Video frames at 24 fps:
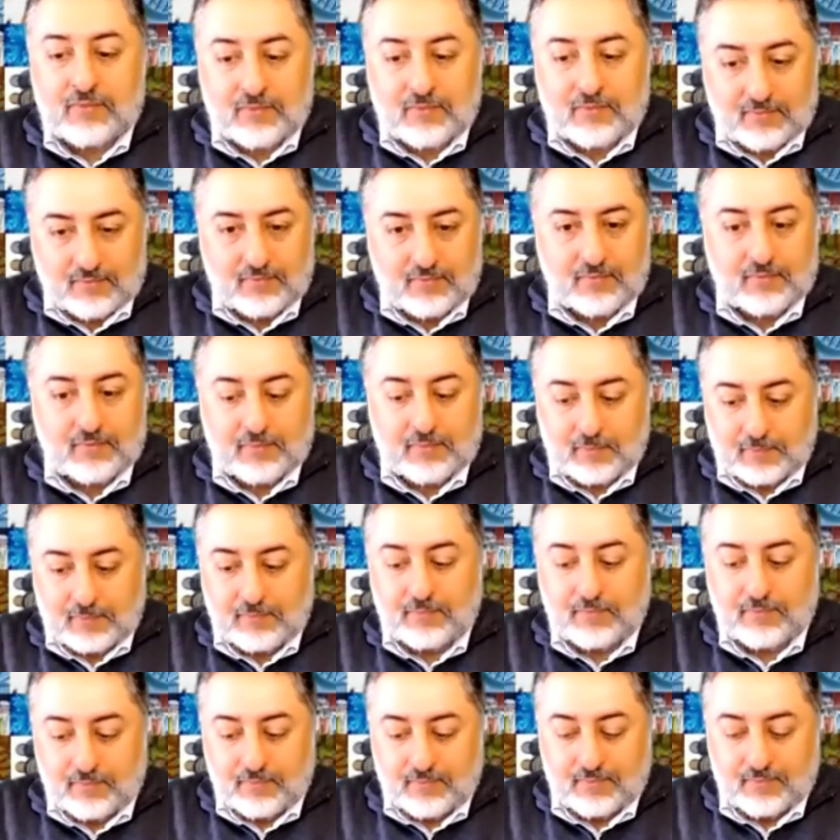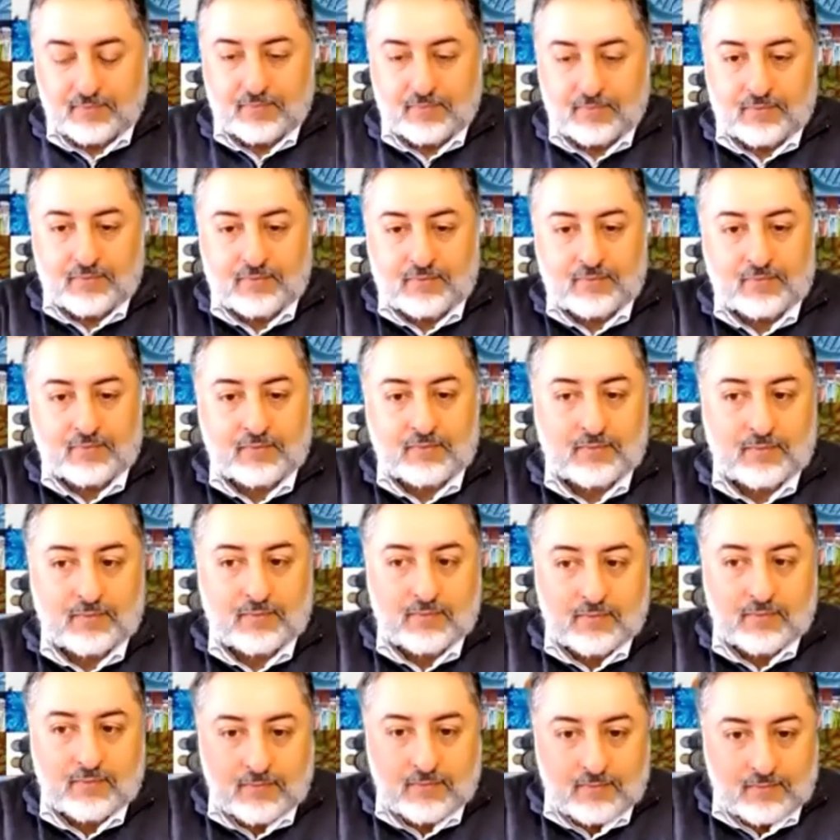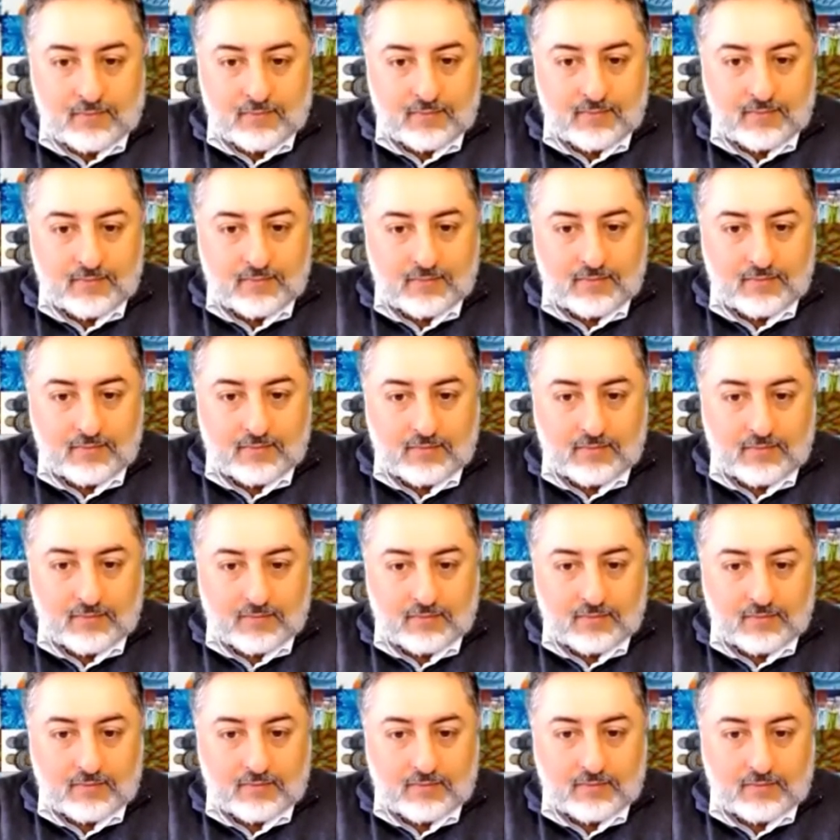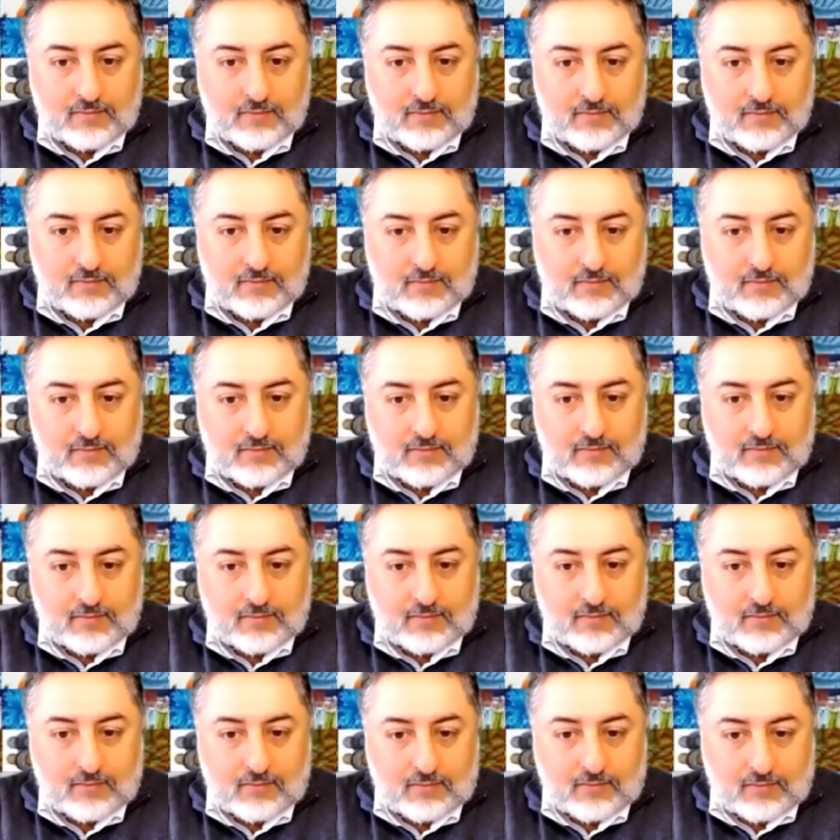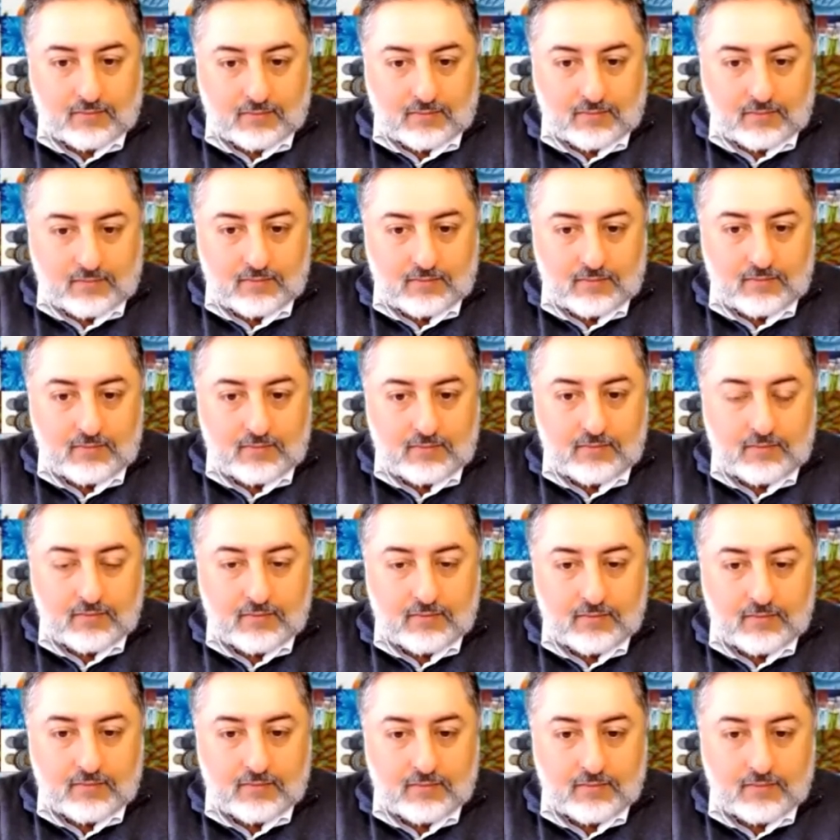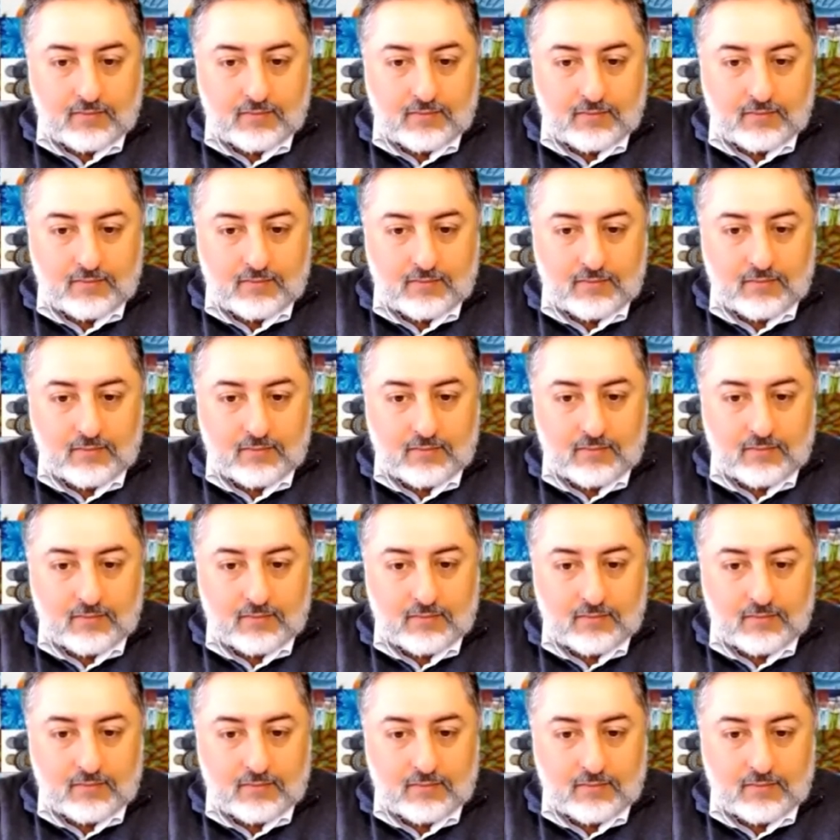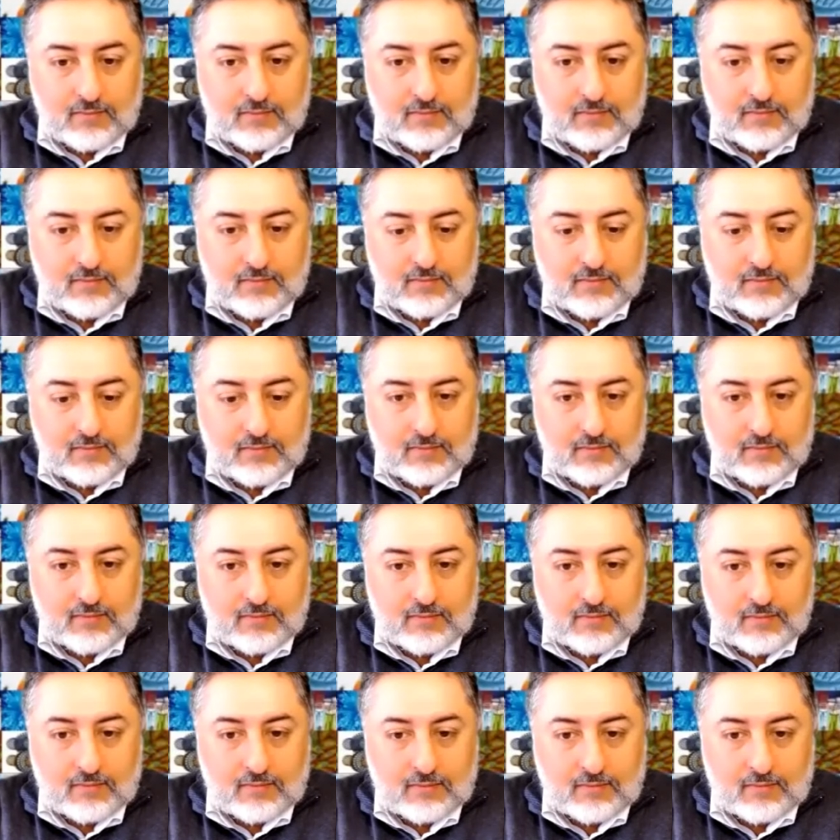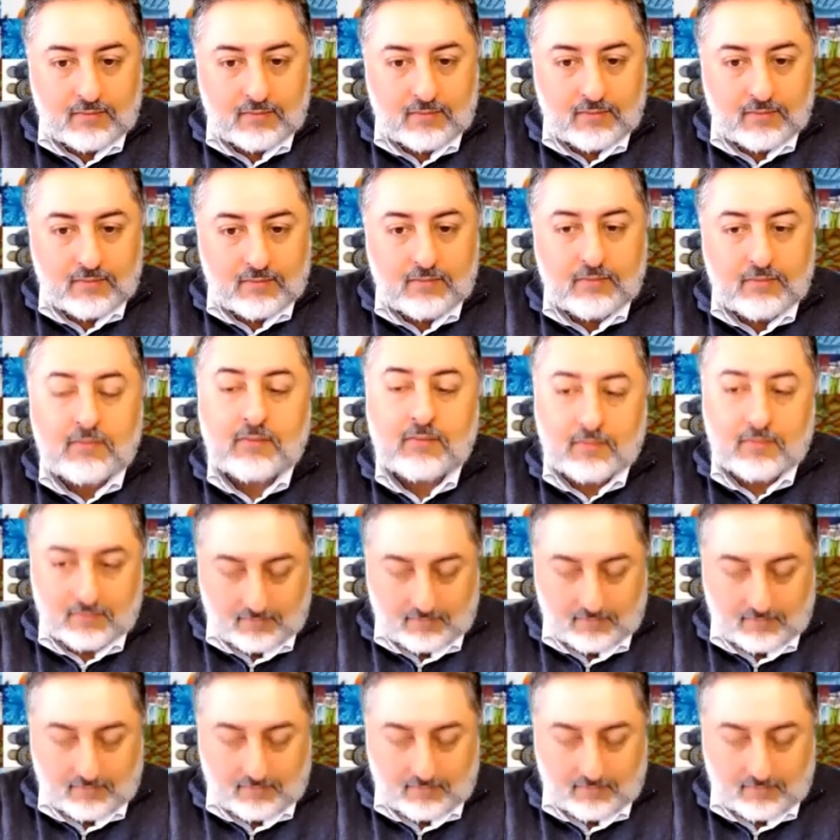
(not speaking)